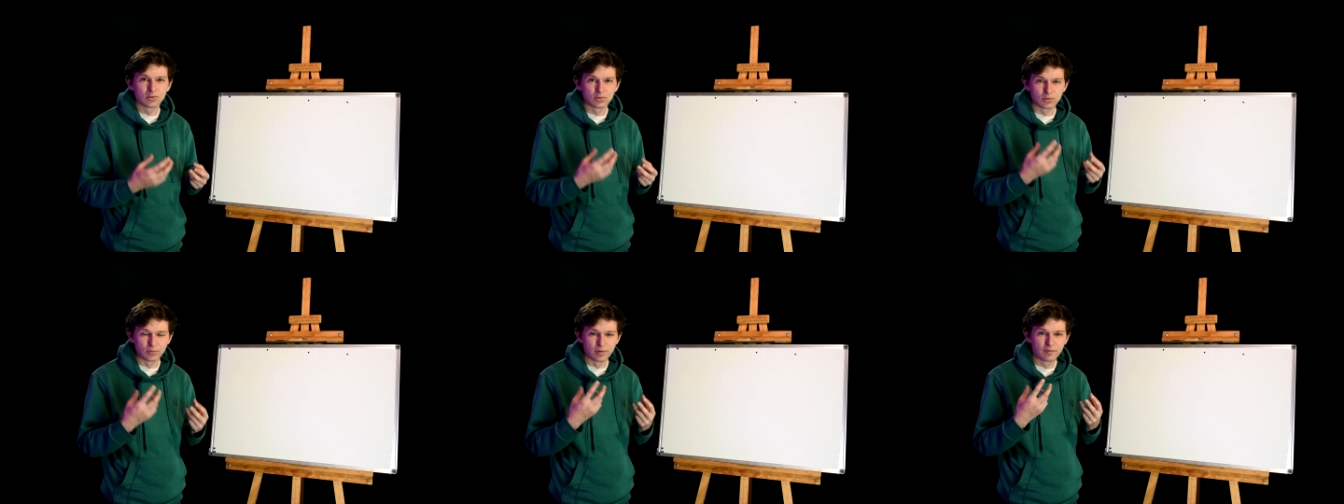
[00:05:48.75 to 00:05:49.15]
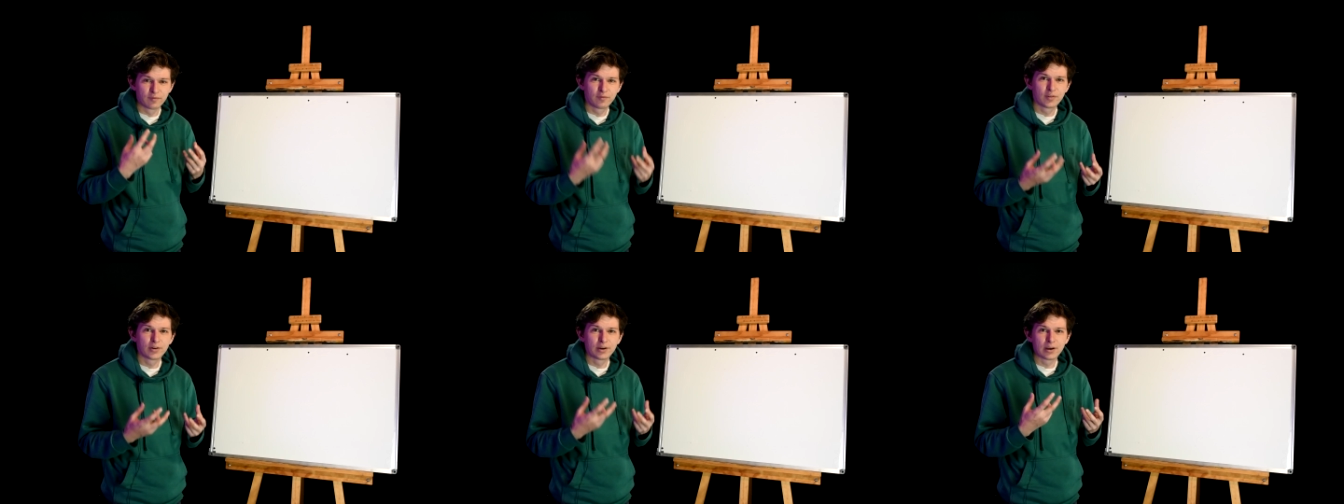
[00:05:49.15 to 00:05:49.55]
to a
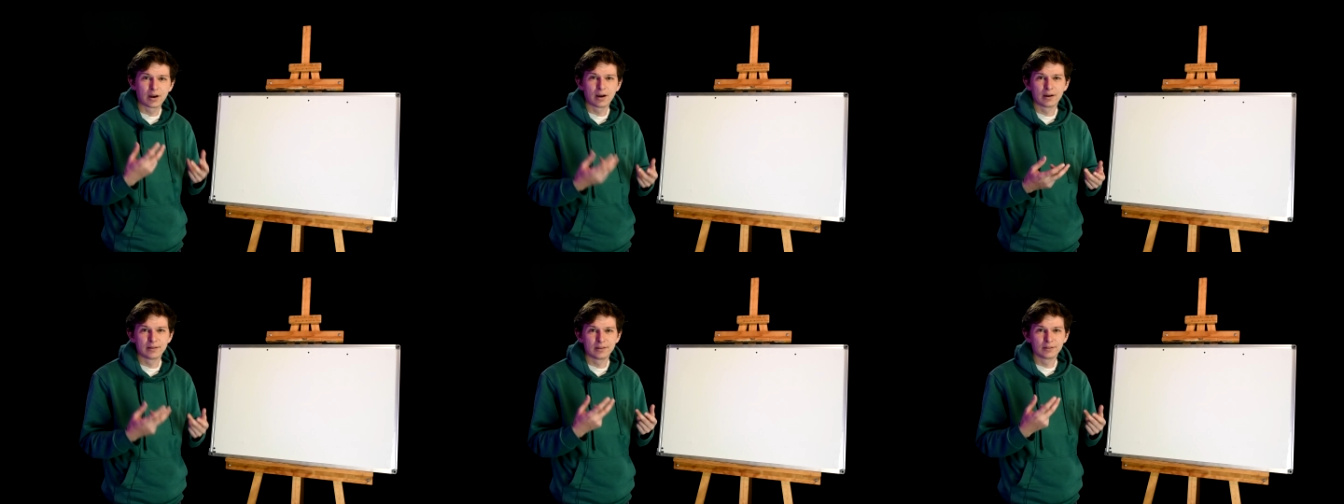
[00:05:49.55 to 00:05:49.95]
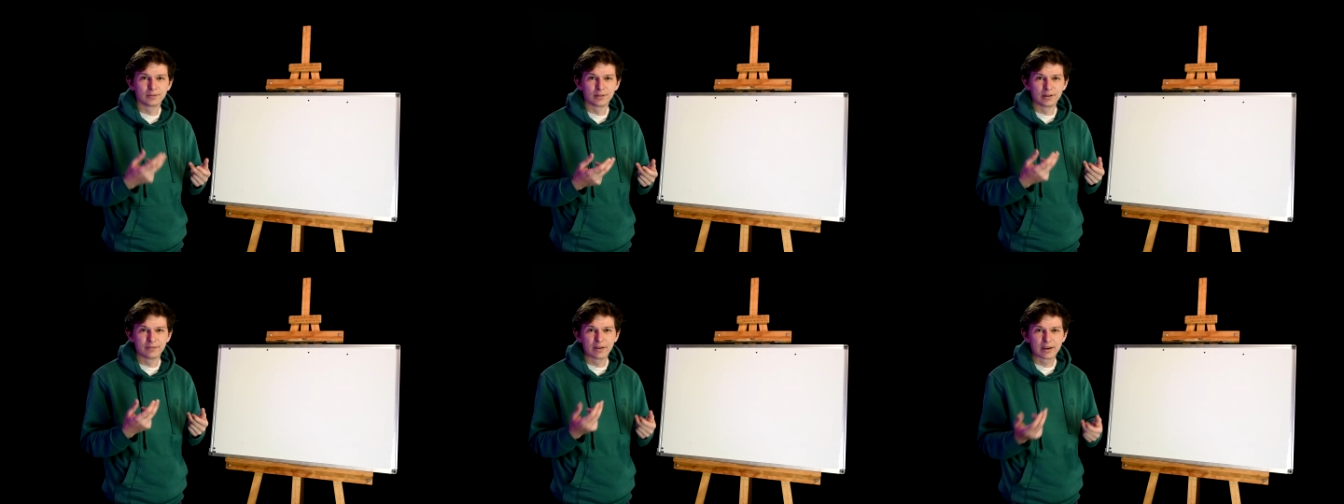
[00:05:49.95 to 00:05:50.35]
very high
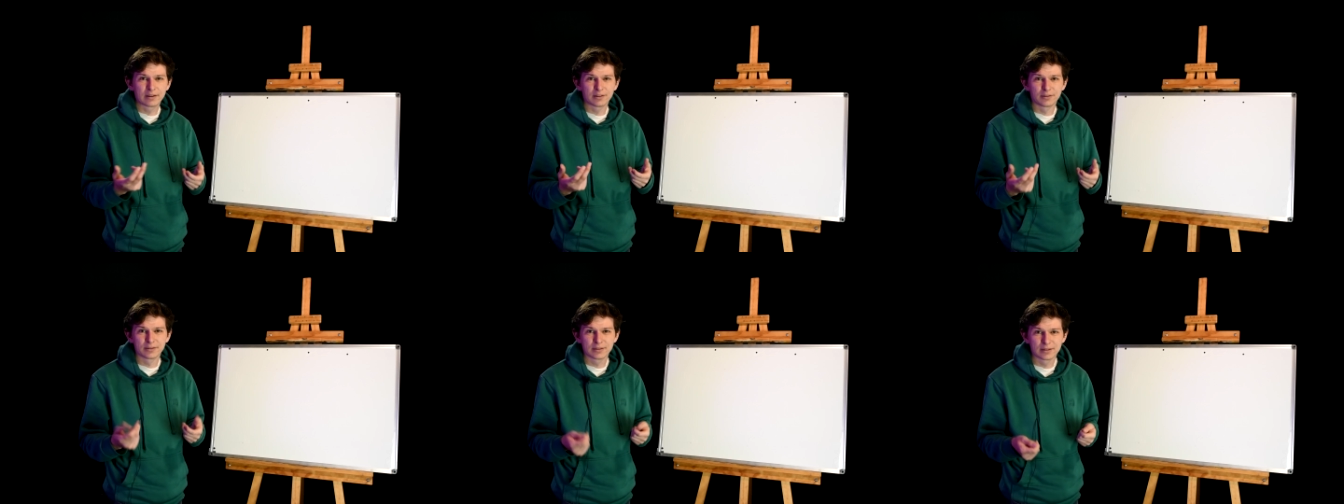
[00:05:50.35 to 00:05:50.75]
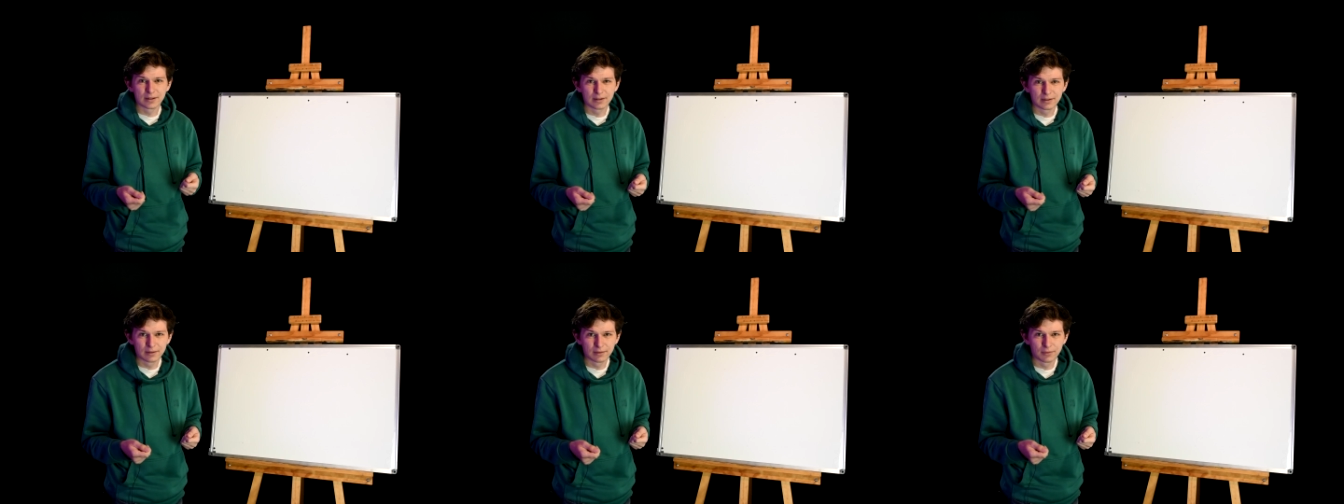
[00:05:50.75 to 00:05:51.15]
degree of
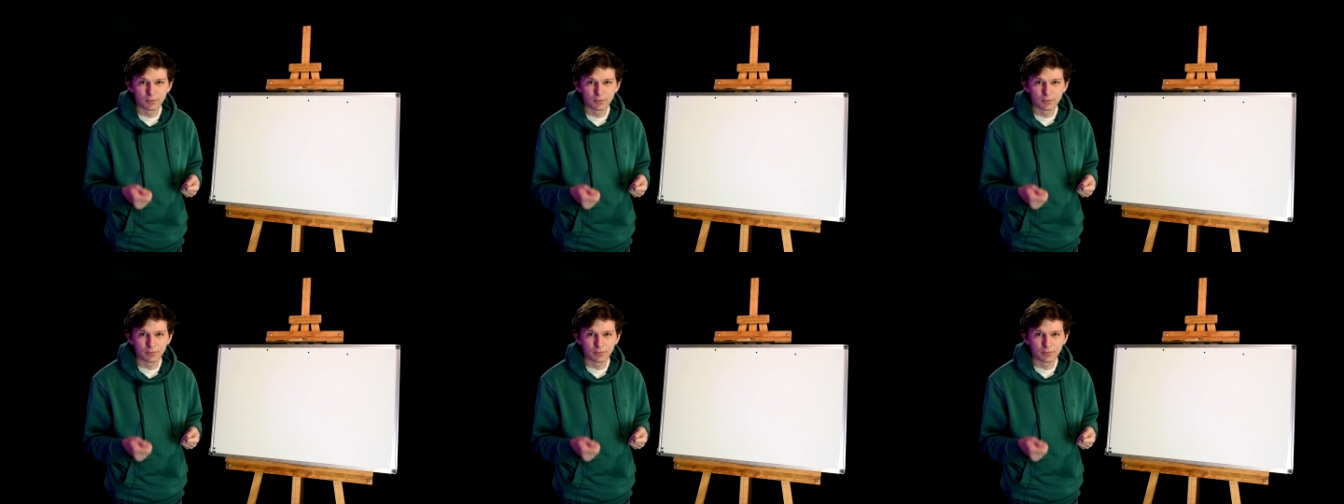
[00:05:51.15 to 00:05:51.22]
accuracy,